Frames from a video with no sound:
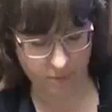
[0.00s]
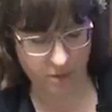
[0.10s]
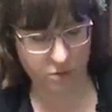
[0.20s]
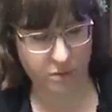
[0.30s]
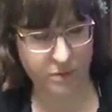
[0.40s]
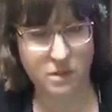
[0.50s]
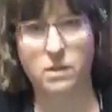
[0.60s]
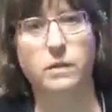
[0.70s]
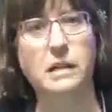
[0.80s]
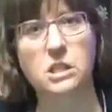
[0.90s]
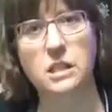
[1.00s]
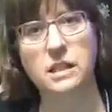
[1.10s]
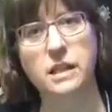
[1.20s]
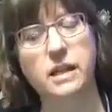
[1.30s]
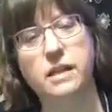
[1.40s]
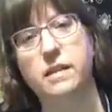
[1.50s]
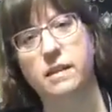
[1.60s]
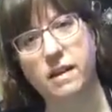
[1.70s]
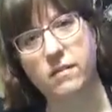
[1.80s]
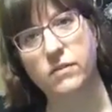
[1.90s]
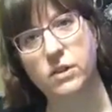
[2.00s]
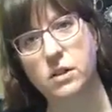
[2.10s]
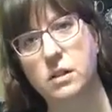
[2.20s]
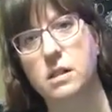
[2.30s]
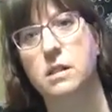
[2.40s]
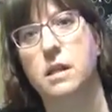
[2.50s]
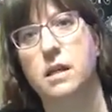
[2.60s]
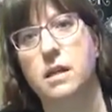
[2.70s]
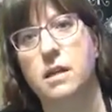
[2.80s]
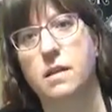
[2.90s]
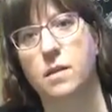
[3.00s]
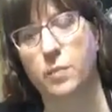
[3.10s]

between my squeegee and the canvas and the